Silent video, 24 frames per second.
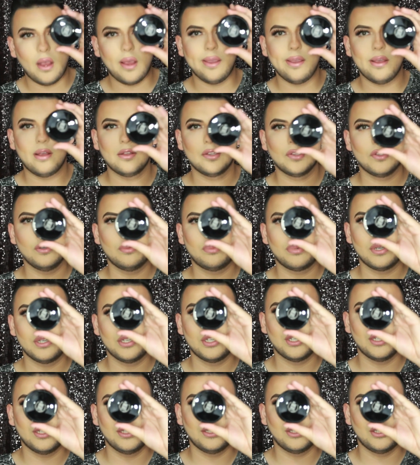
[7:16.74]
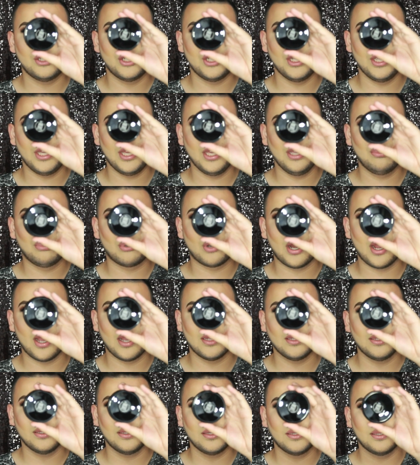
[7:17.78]
I also purchased Cheeky
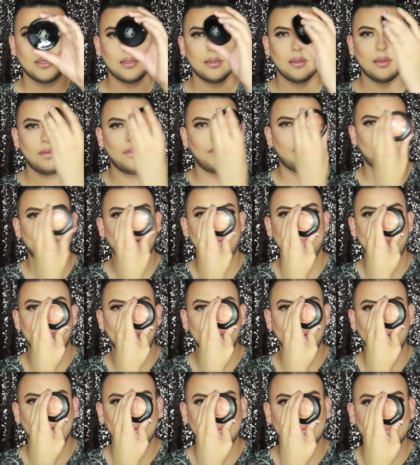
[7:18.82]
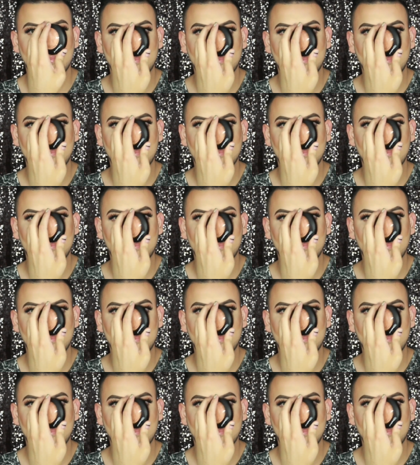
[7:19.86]
Bronze from MAC